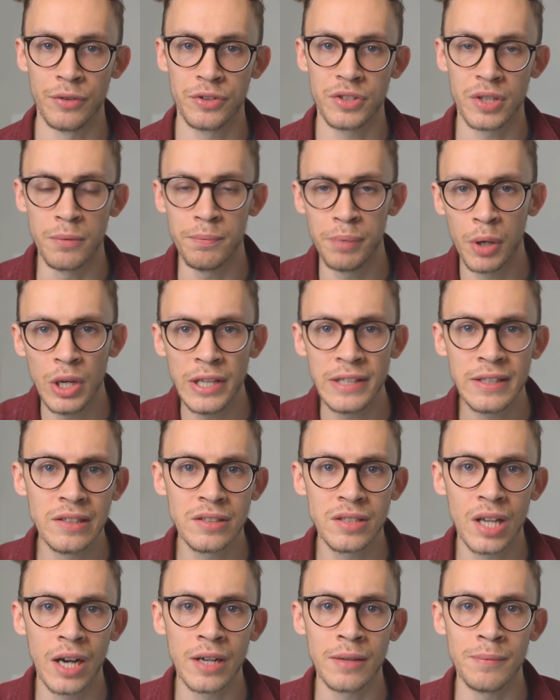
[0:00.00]
so pulling
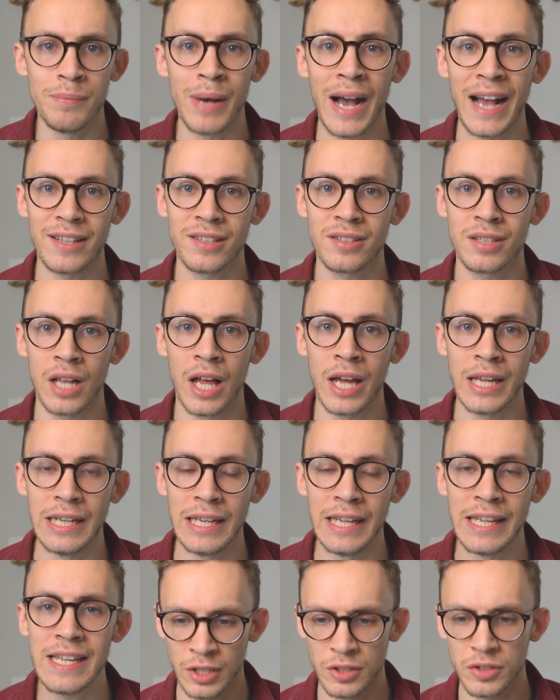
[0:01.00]
the tongue back slightly.